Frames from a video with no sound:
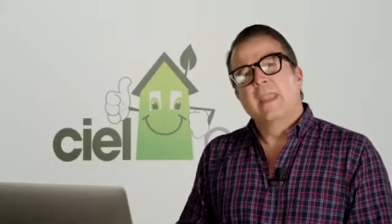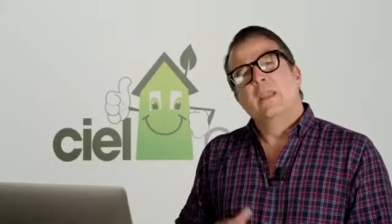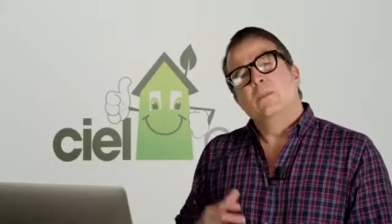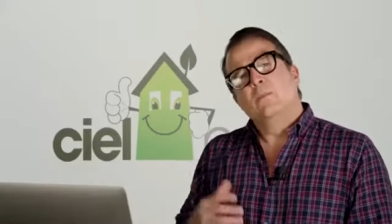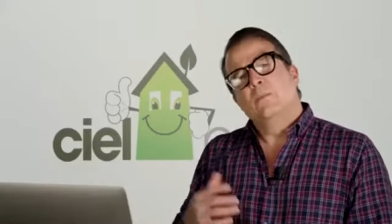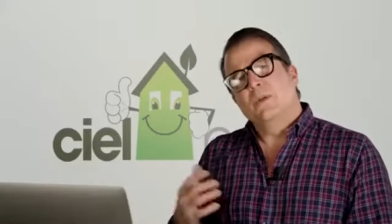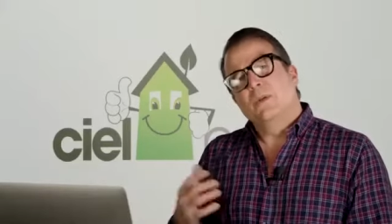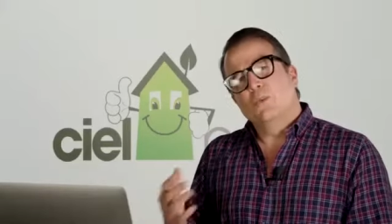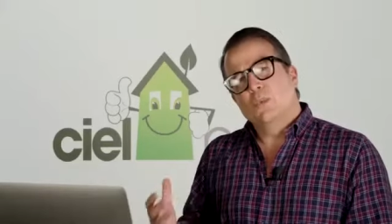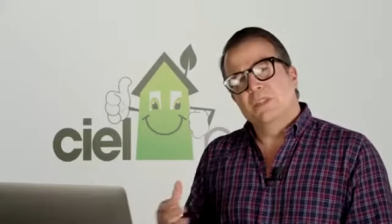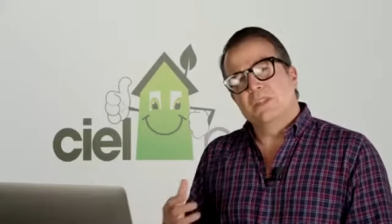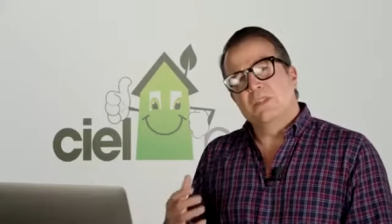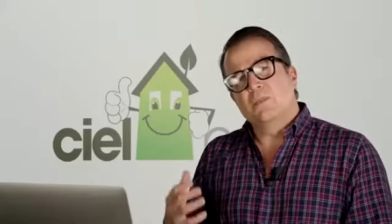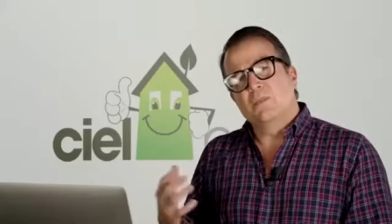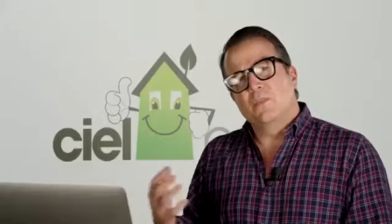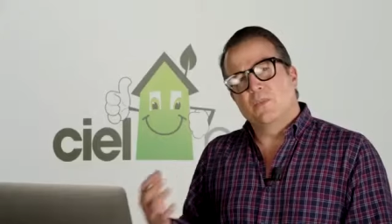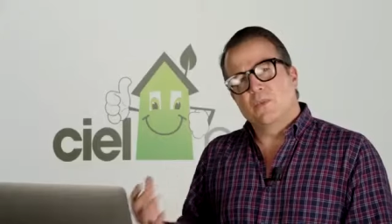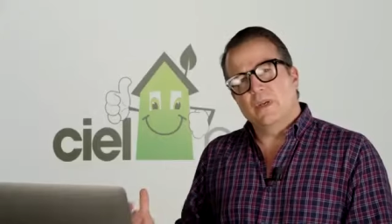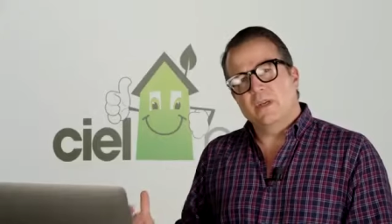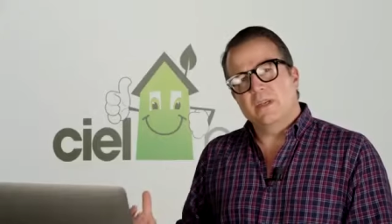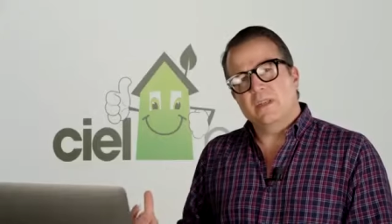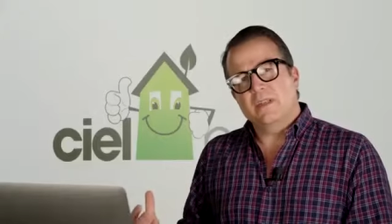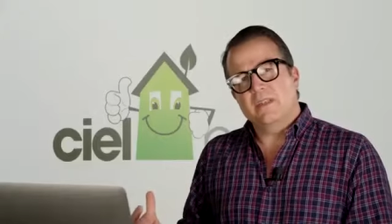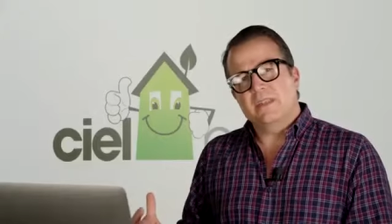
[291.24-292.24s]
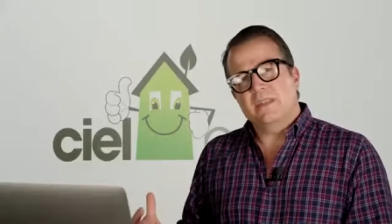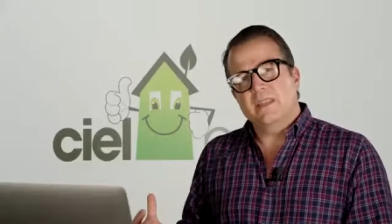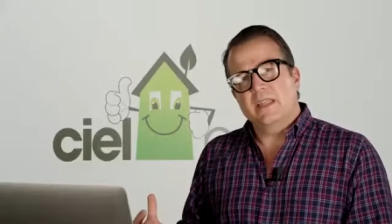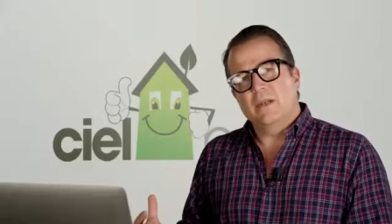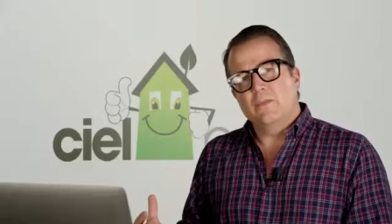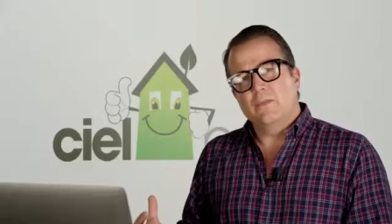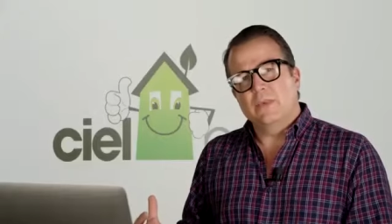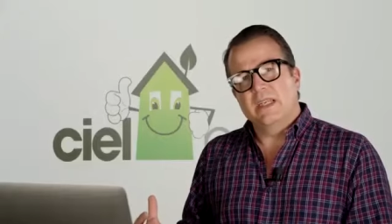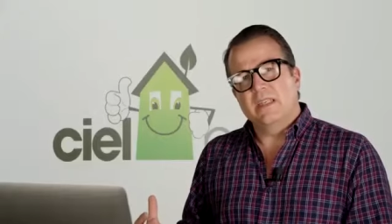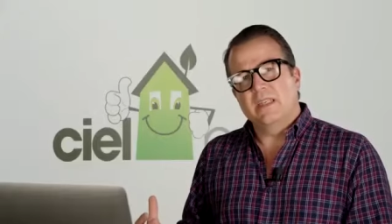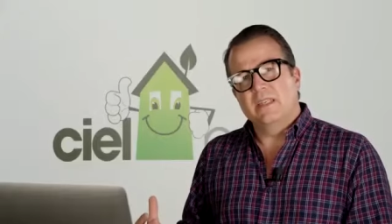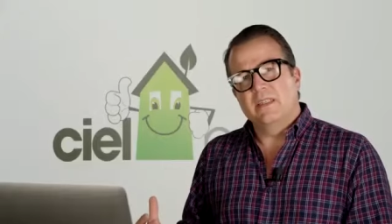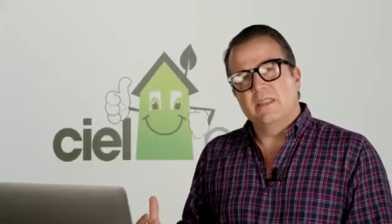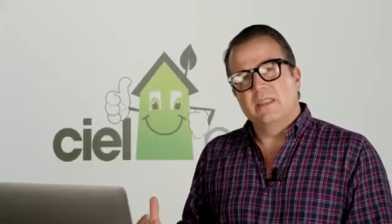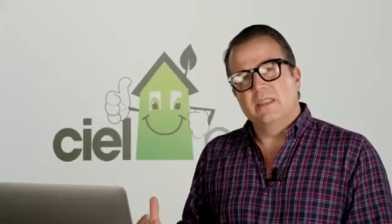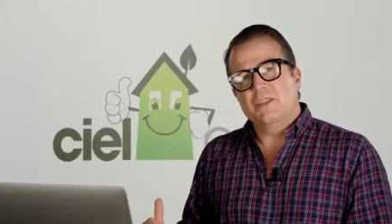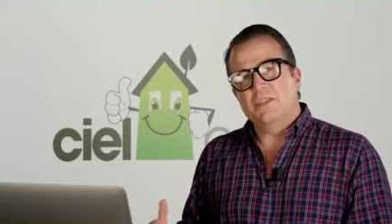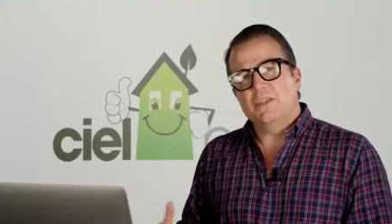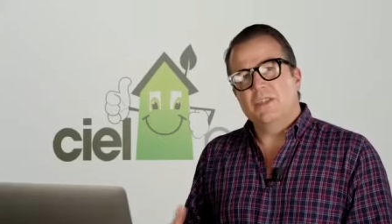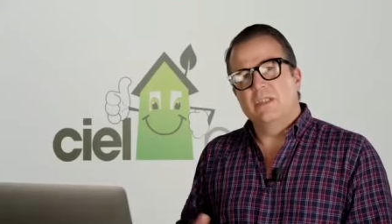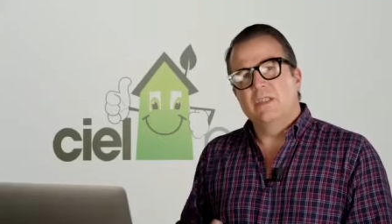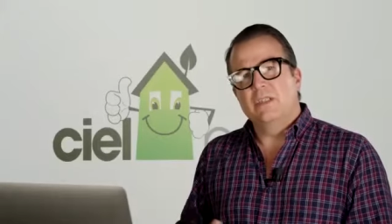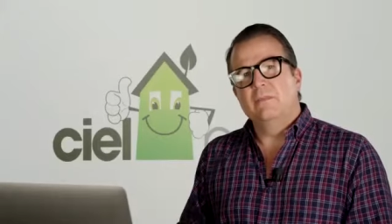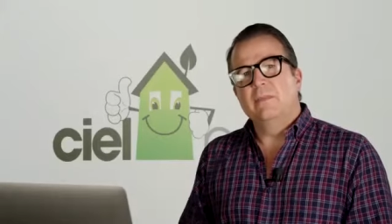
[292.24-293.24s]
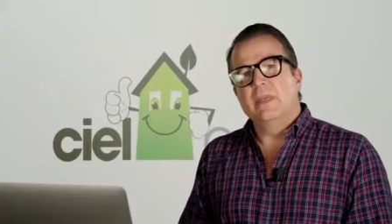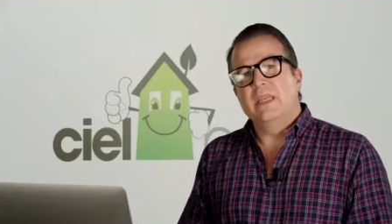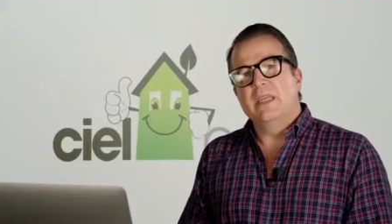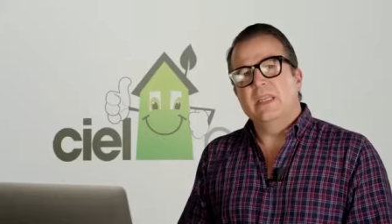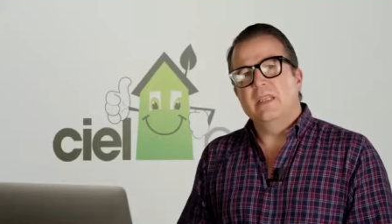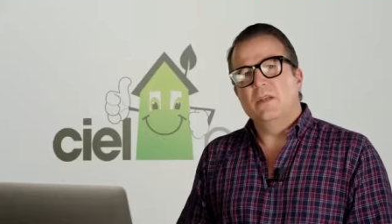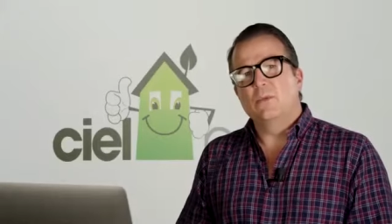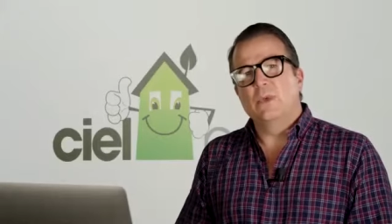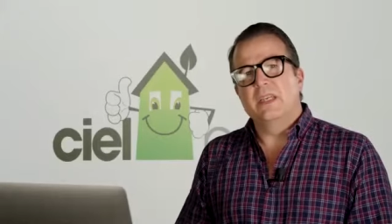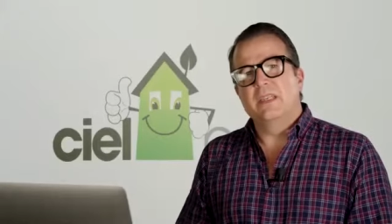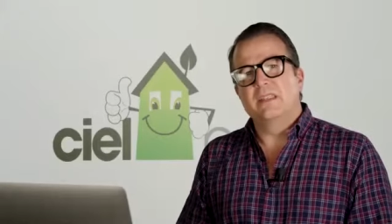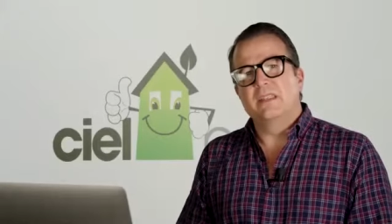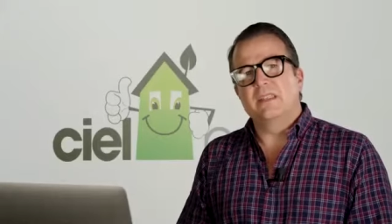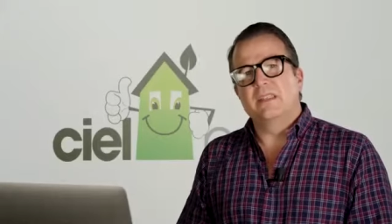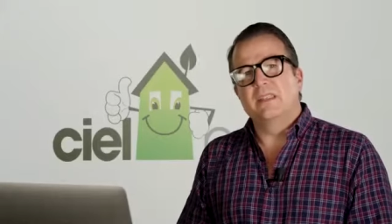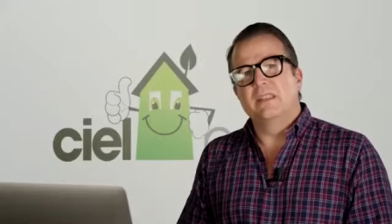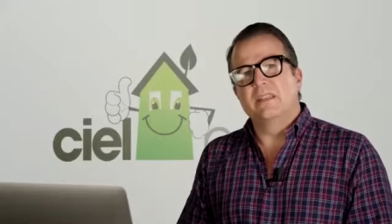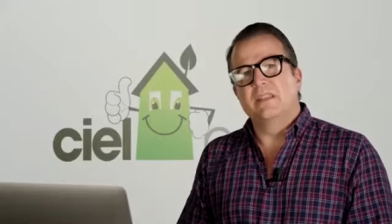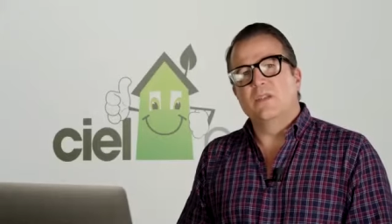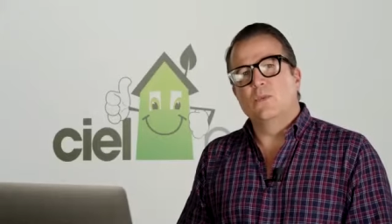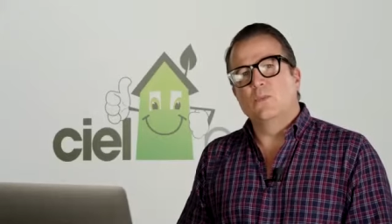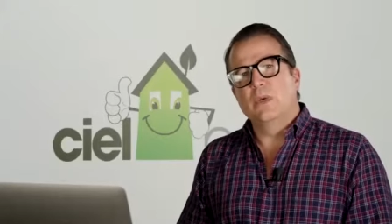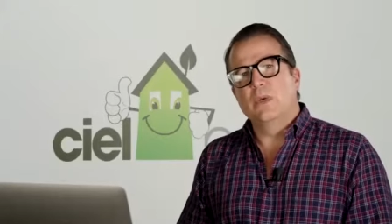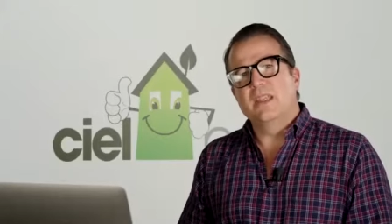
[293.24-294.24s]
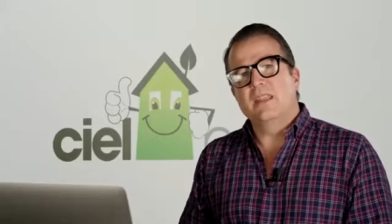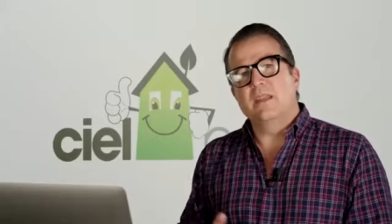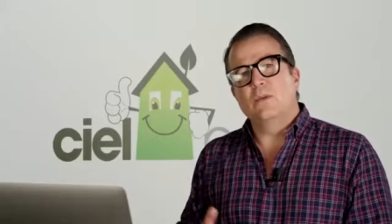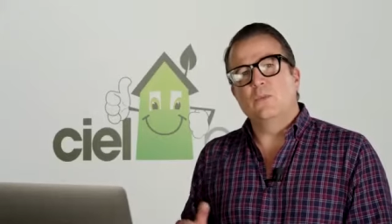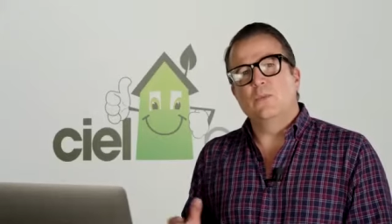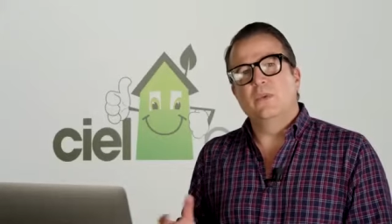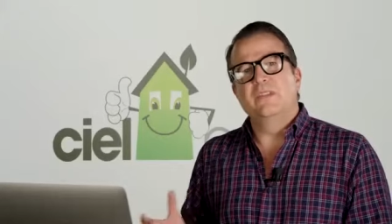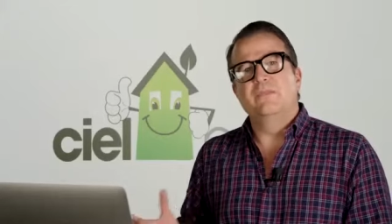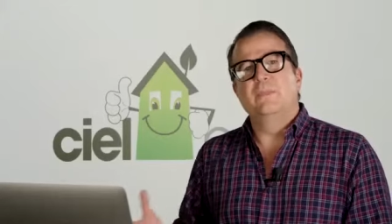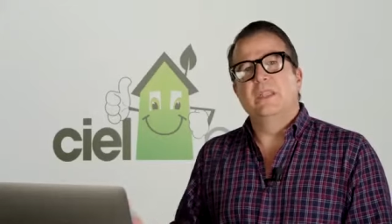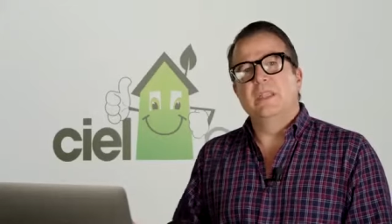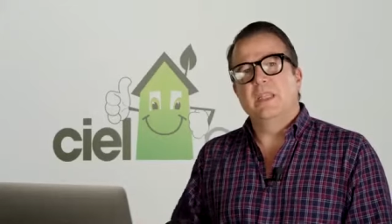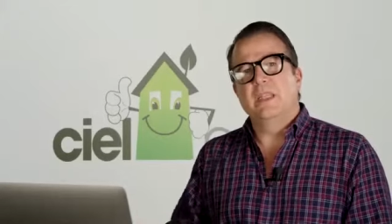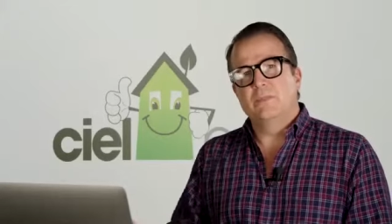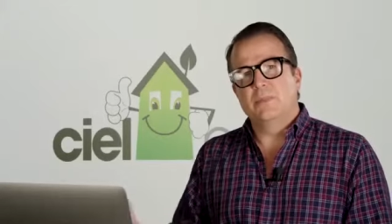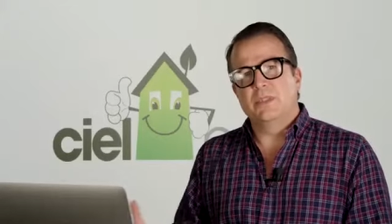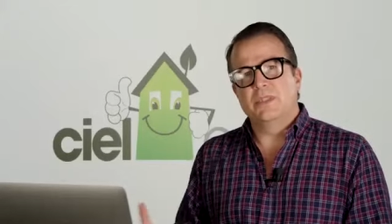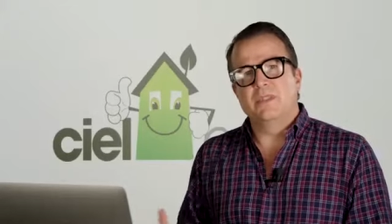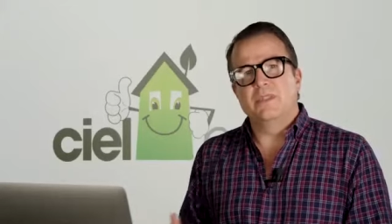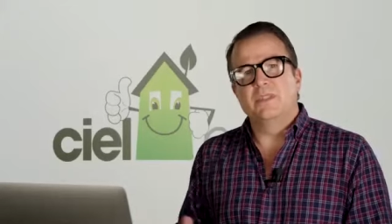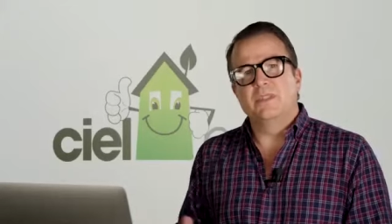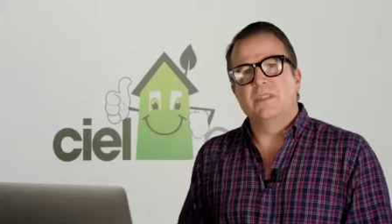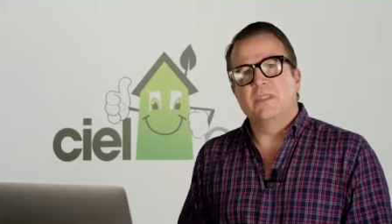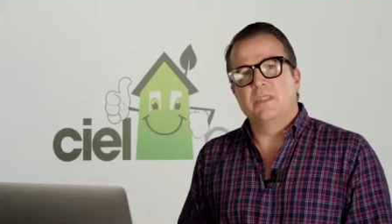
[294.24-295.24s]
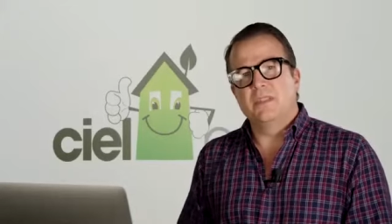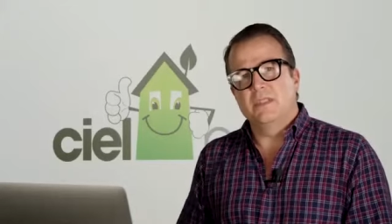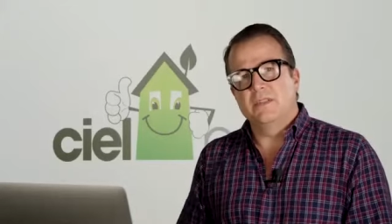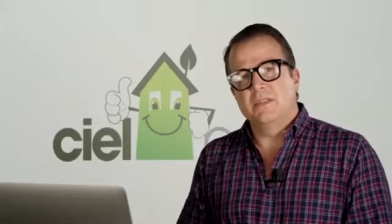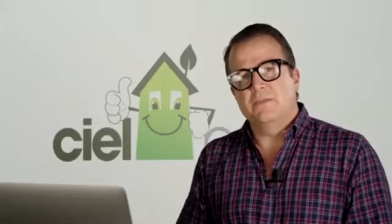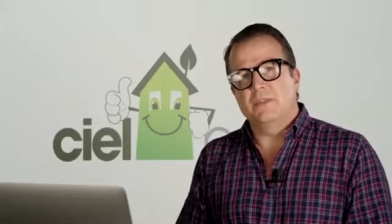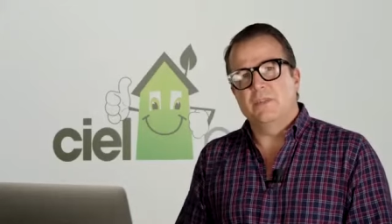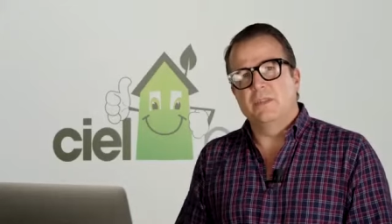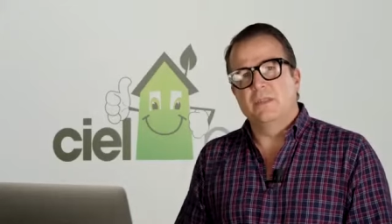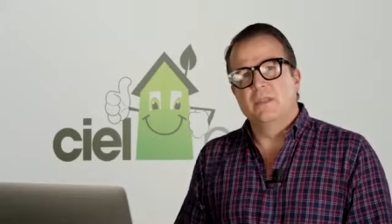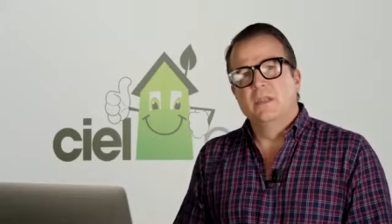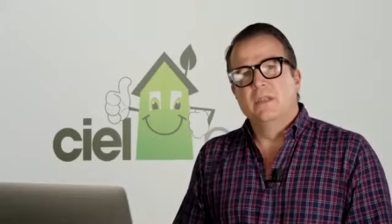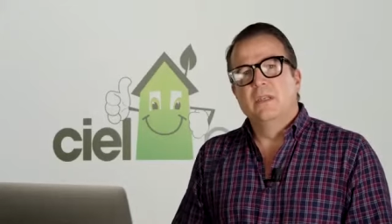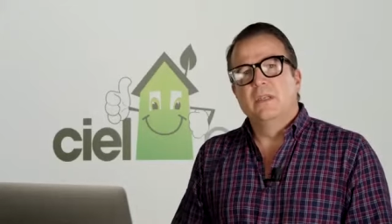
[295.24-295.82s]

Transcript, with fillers: But what's brought us that recognition in many ways is the way that we've been able to deliver